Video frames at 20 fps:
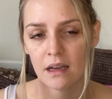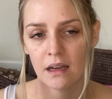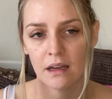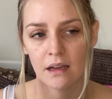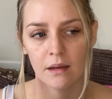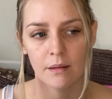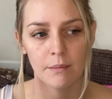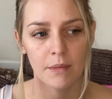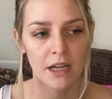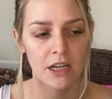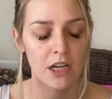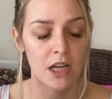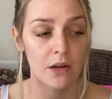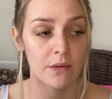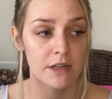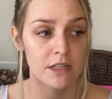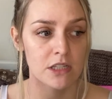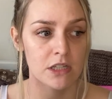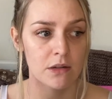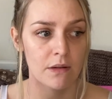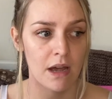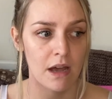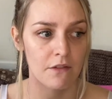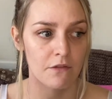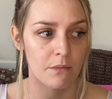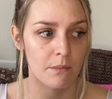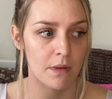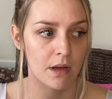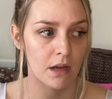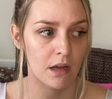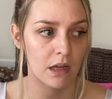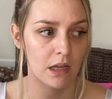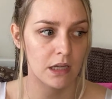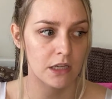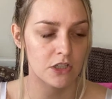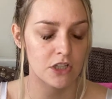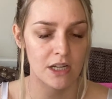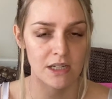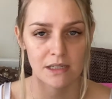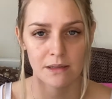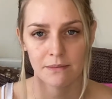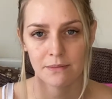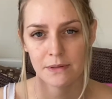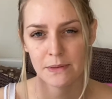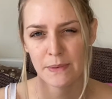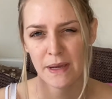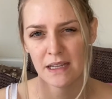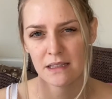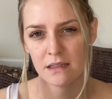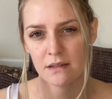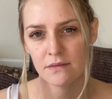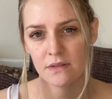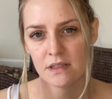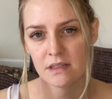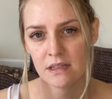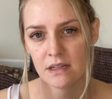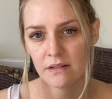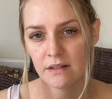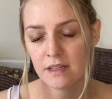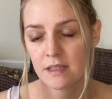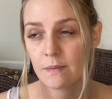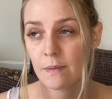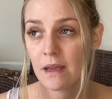I know I do have my Changing Perspectives series,